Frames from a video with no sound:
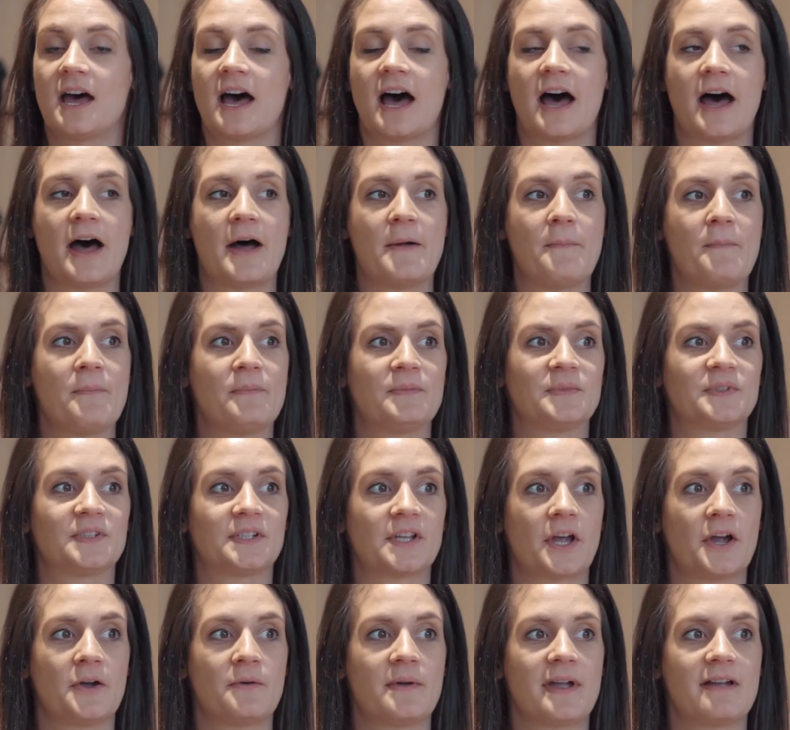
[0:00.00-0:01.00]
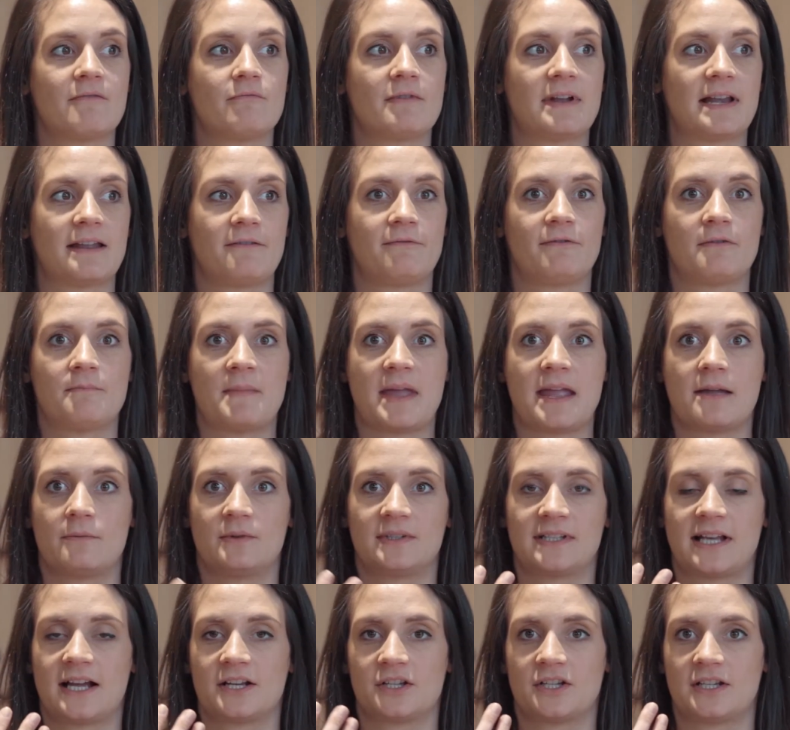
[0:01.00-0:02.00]
So it really, for me, it
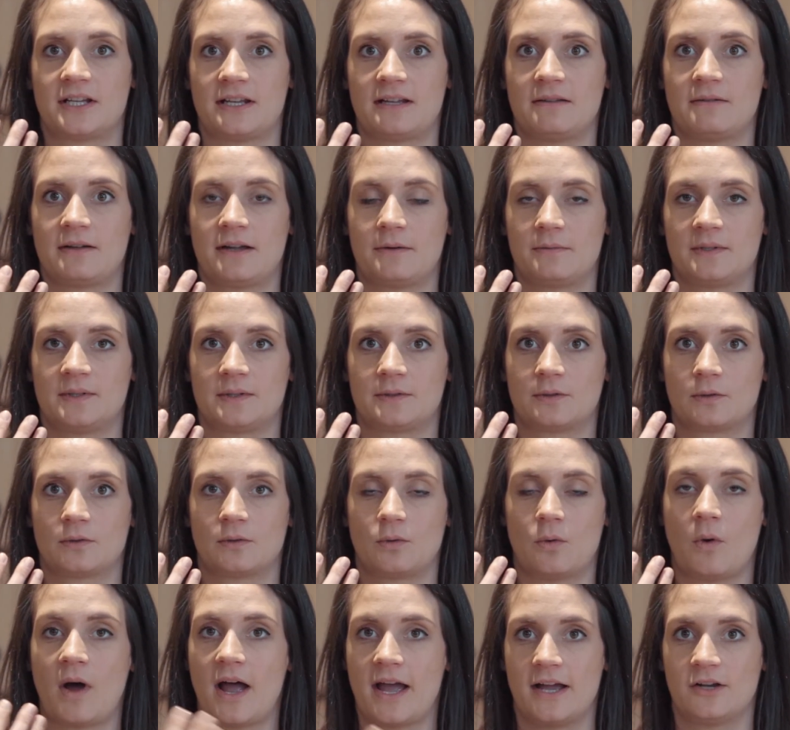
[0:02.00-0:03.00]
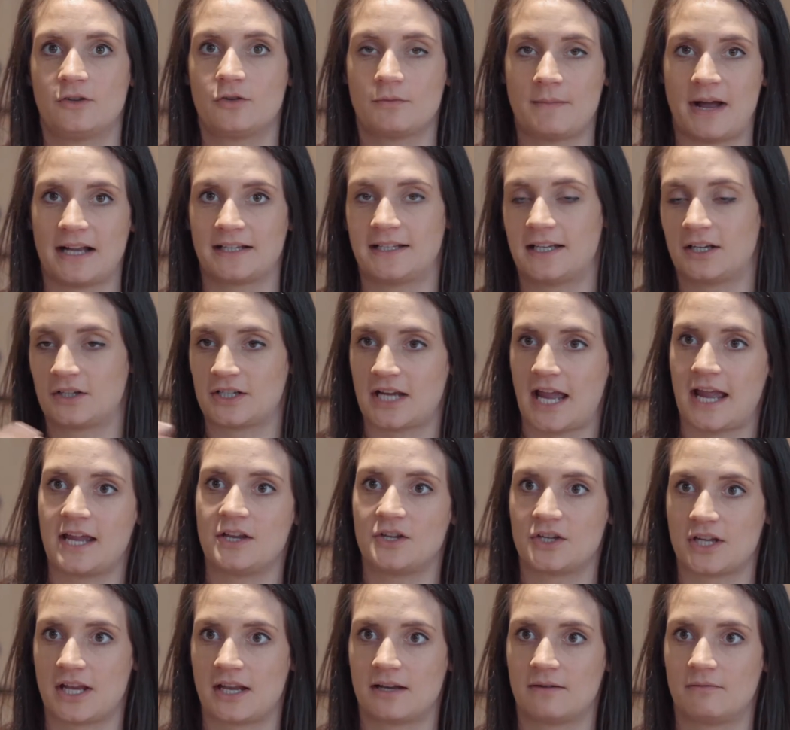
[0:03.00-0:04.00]
was quite a dramatic
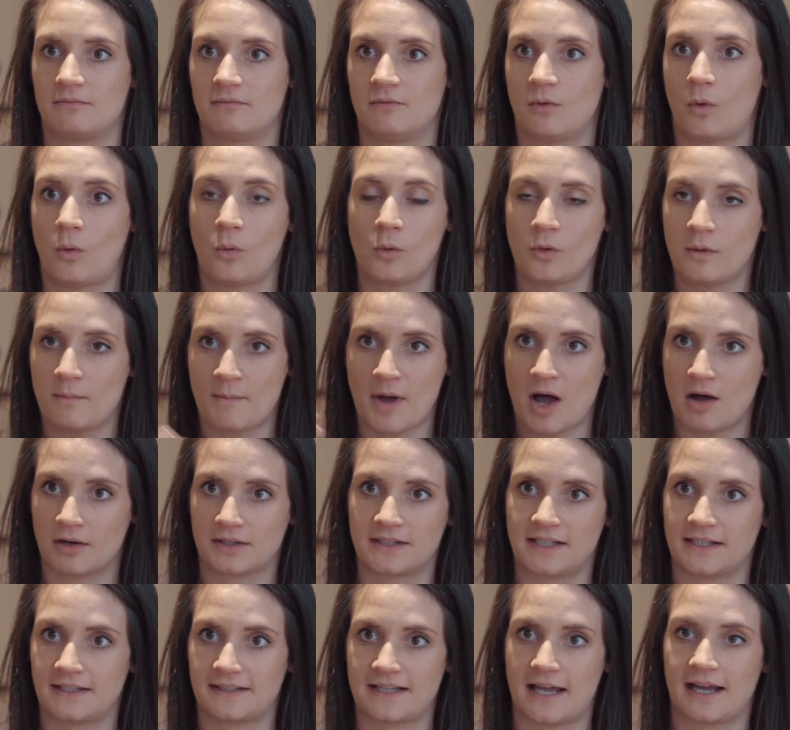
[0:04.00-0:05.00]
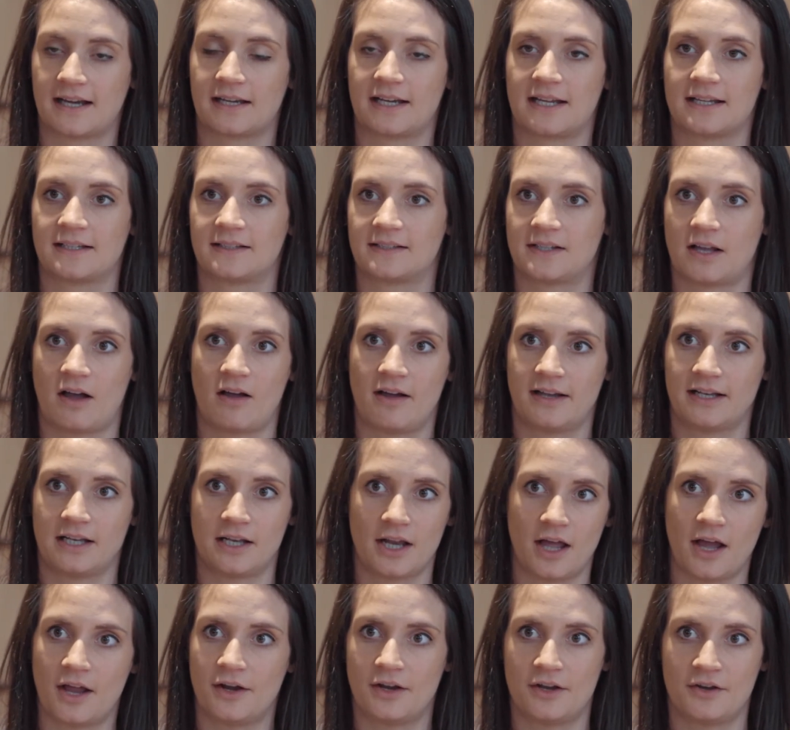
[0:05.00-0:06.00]
change in all the marketing techniques that I'd
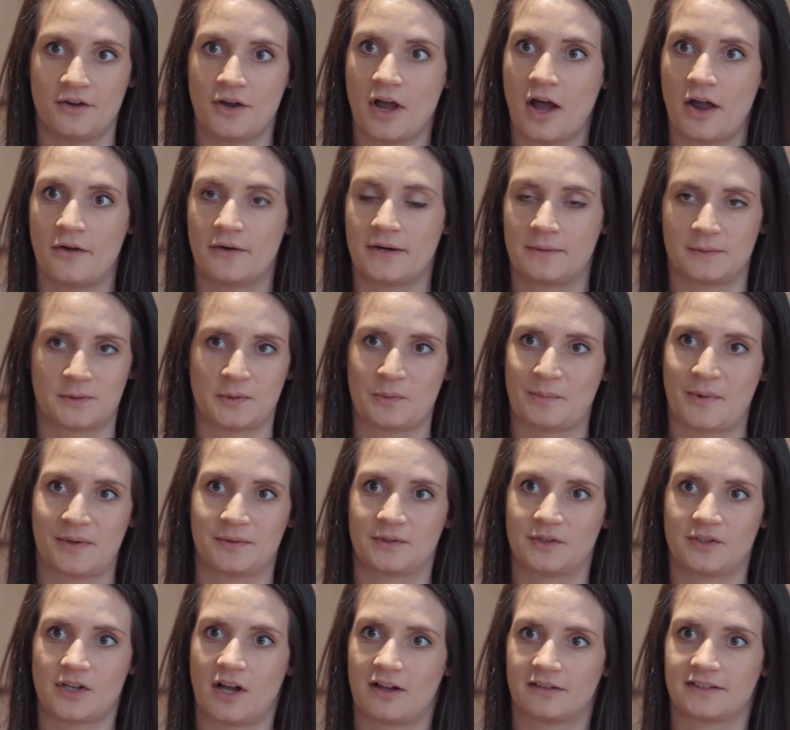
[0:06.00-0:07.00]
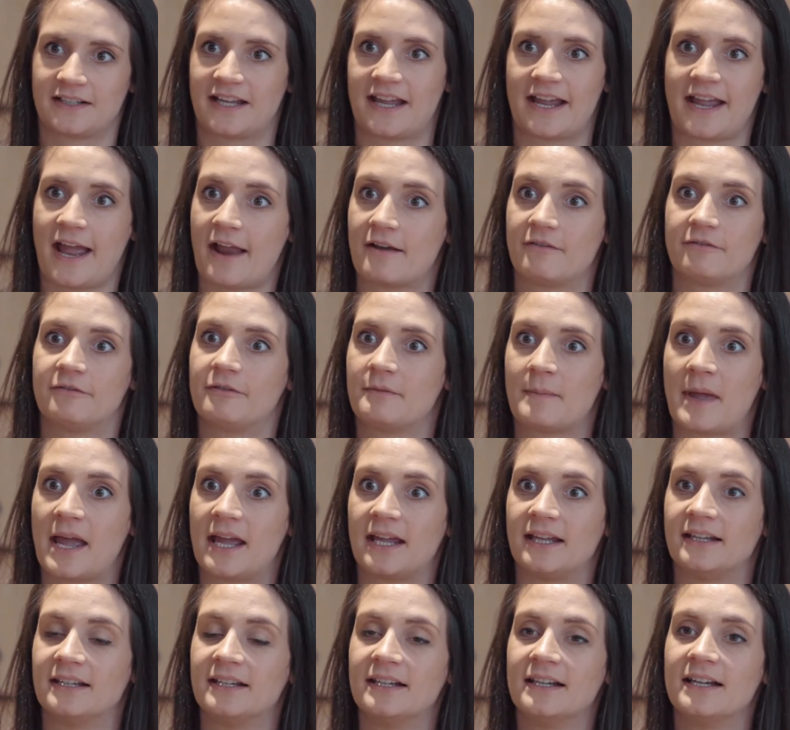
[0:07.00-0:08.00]
learned and known. It was almost starting again for
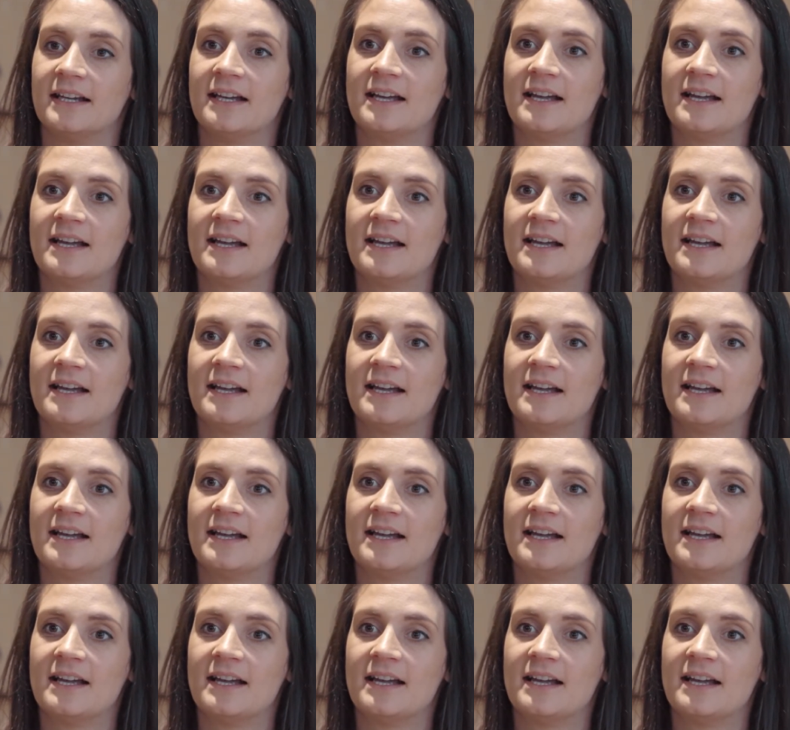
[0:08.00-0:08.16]
me.